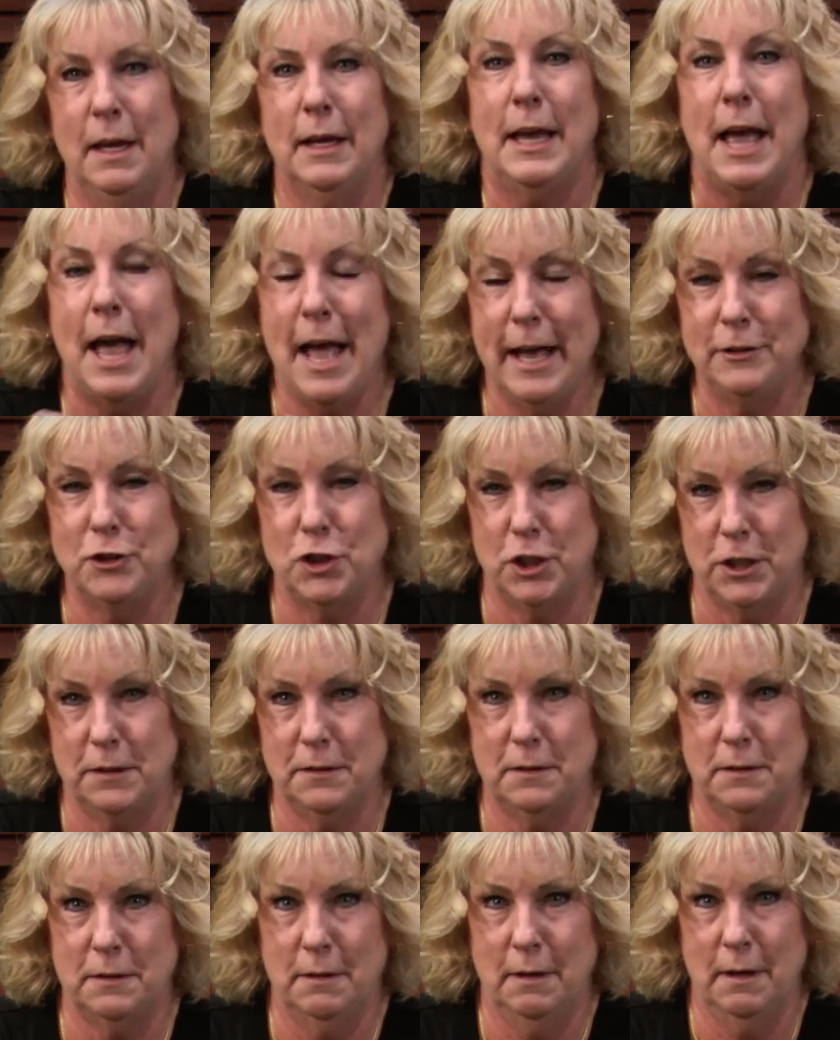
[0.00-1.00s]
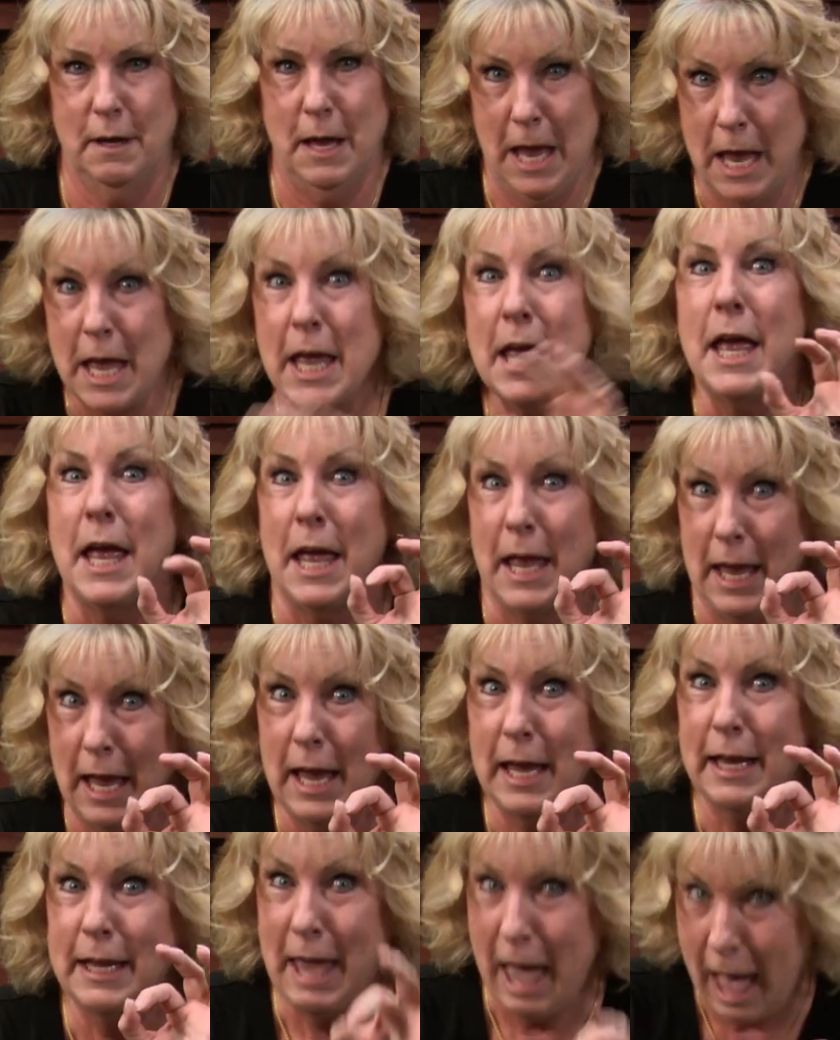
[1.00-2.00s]
Conscious,
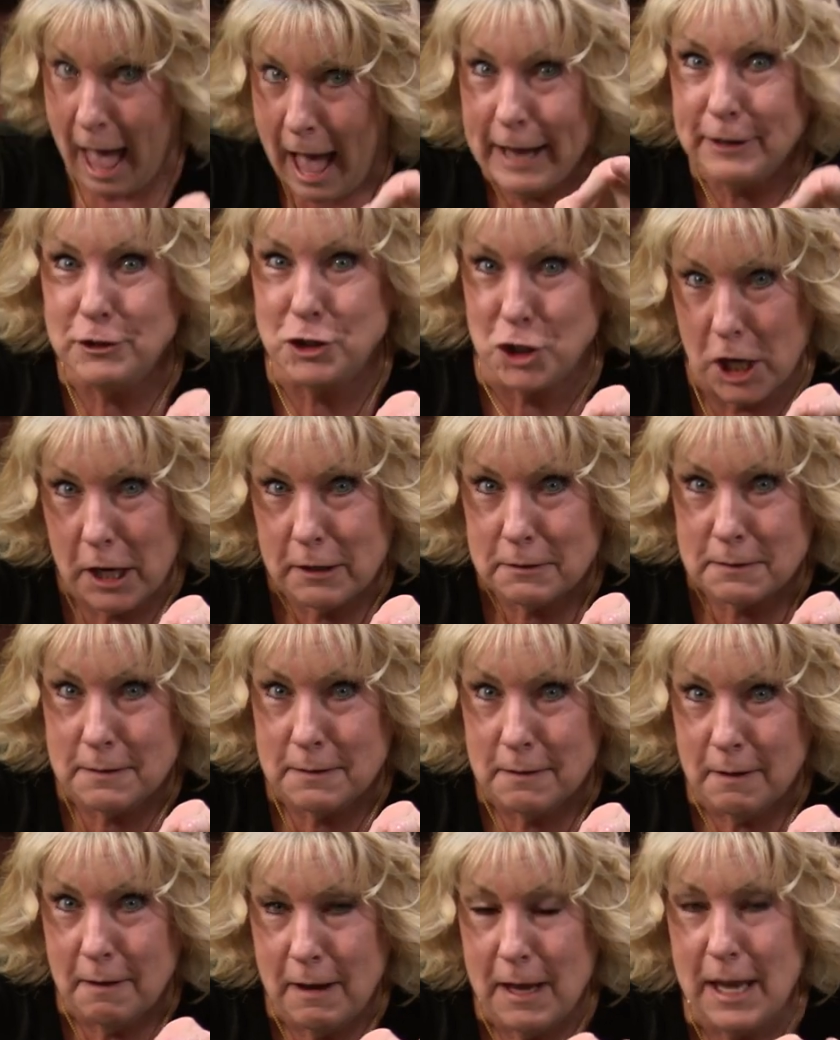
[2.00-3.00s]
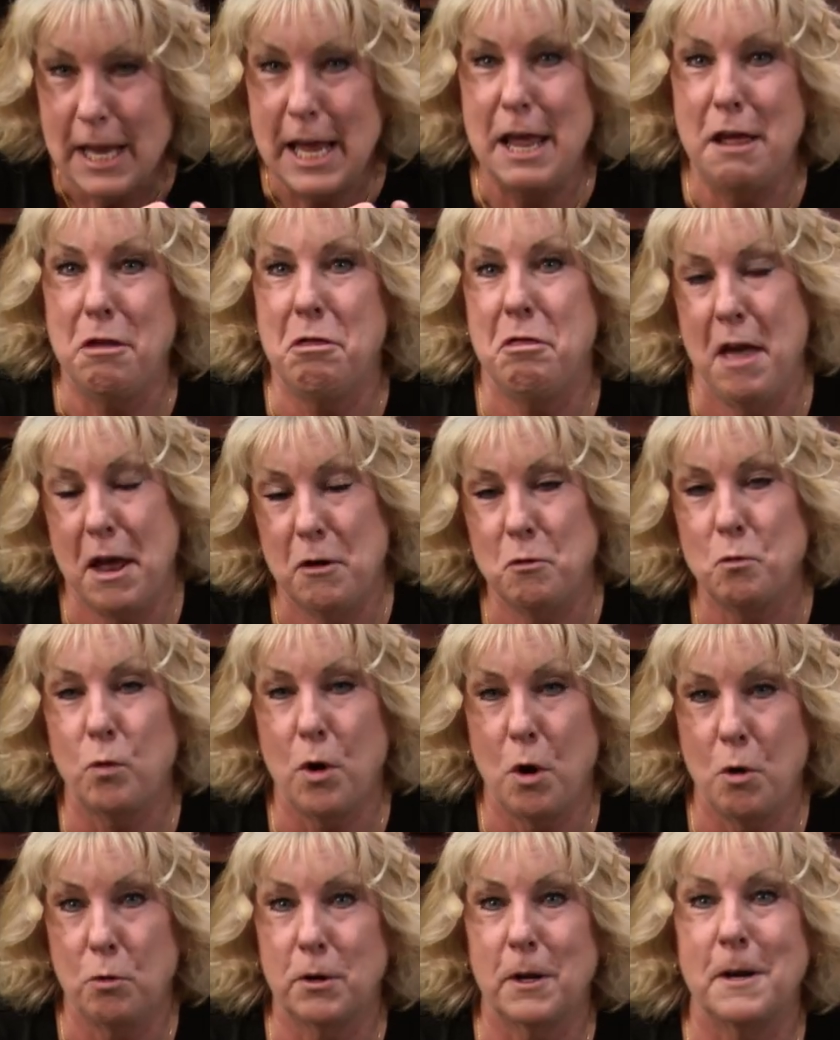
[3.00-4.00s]
conscious, he then
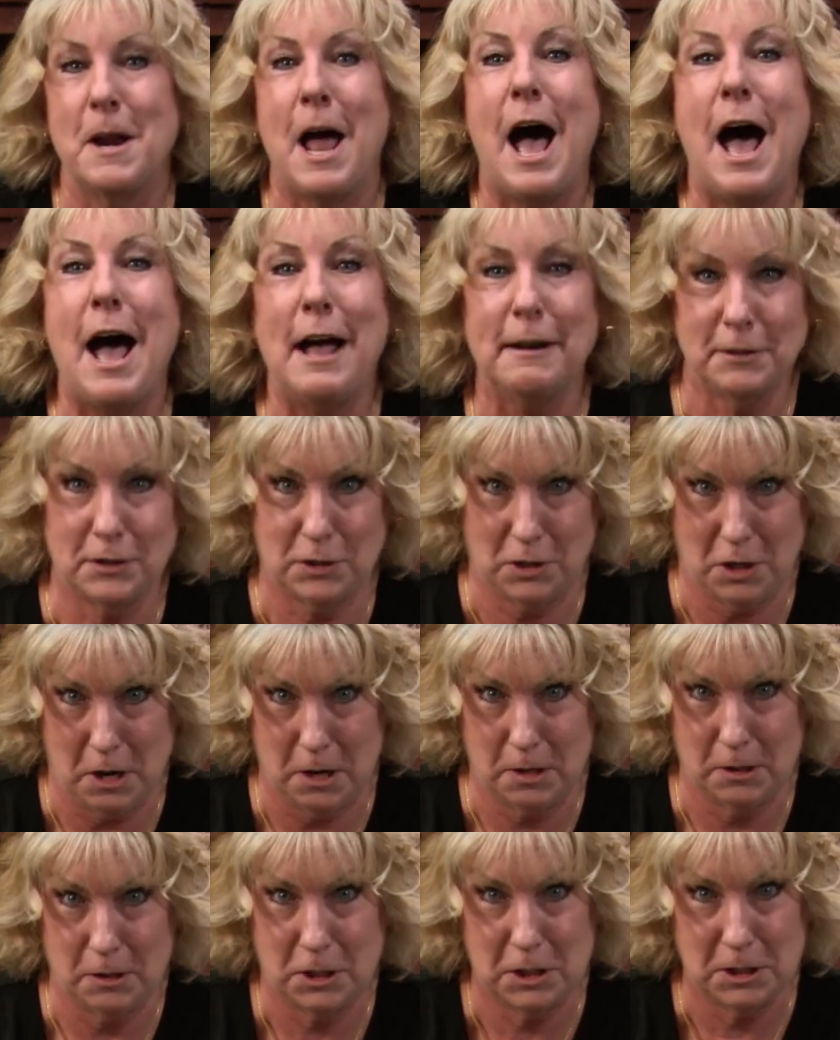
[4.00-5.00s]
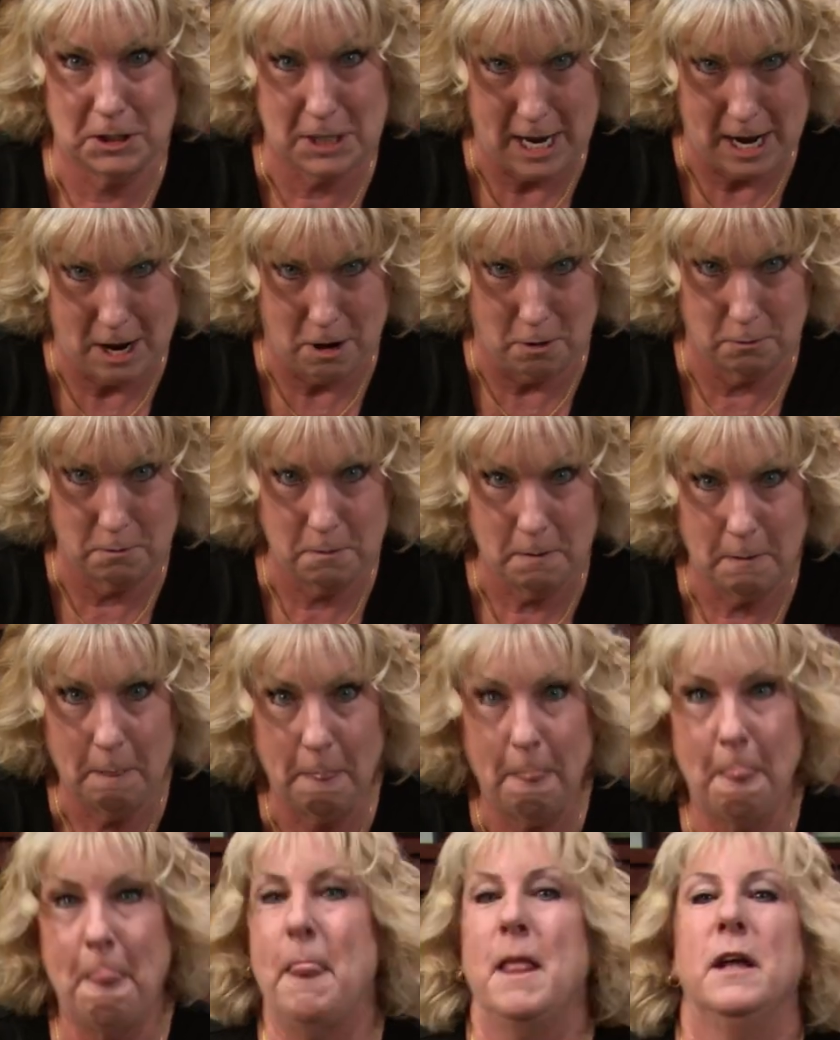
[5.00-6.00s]
rode an ox cart to town
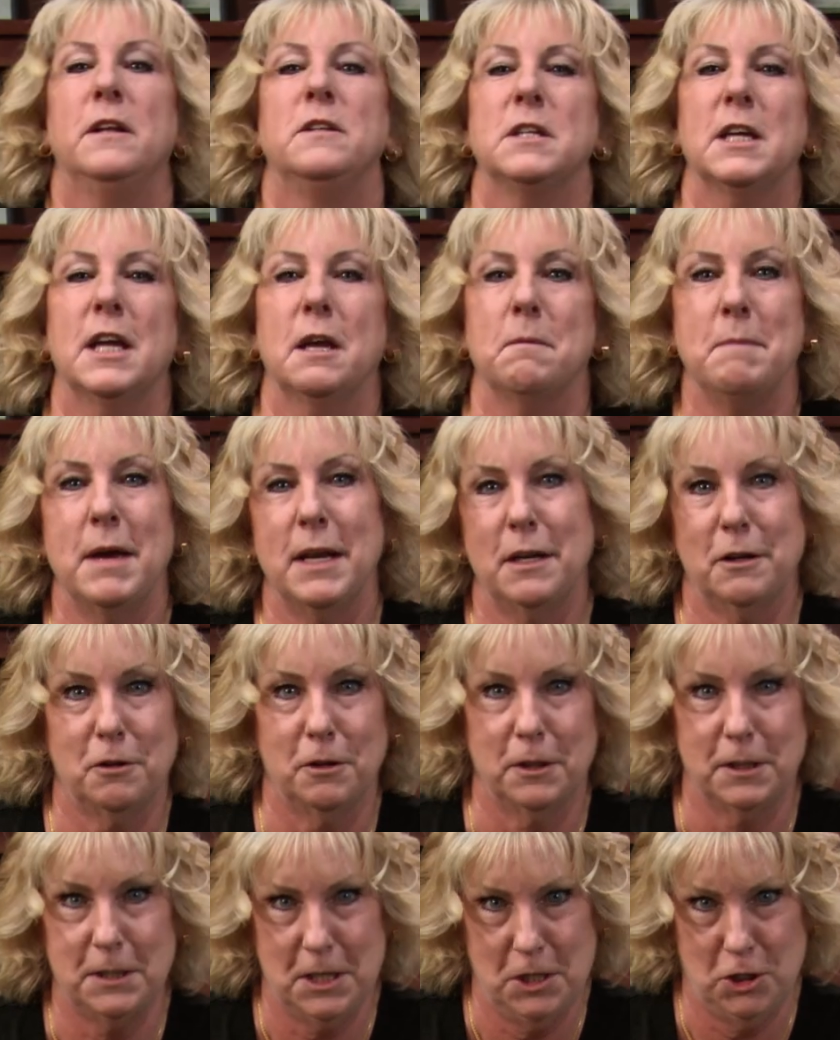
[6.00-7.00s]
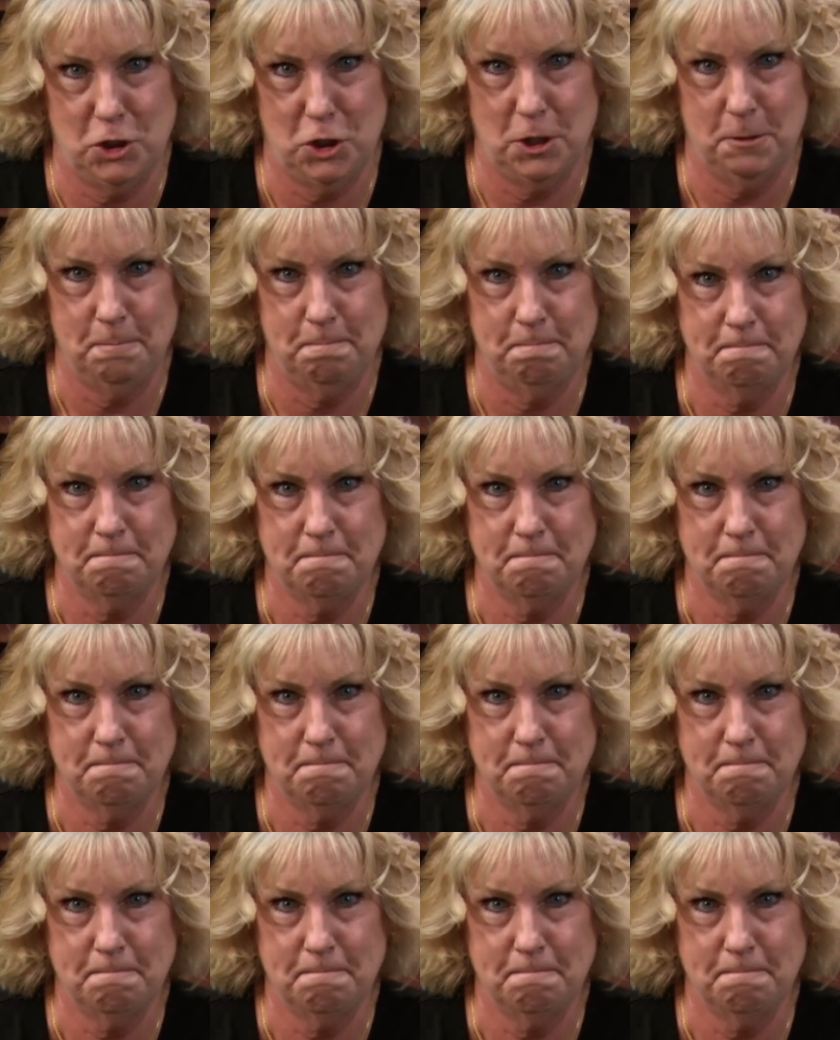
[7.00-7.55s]
to get medical attention.